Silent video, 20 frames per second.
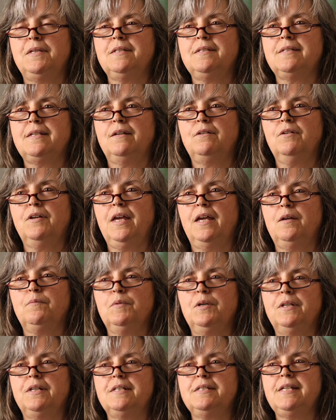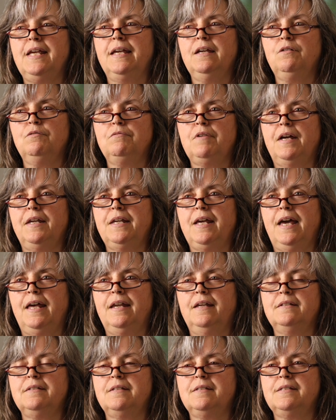he said, okay, I'm going to take a run
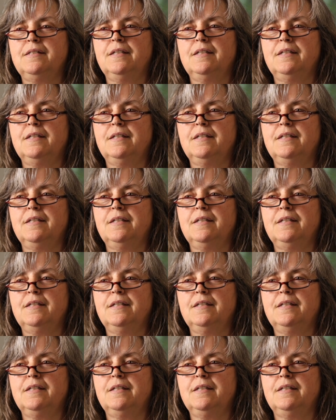at it and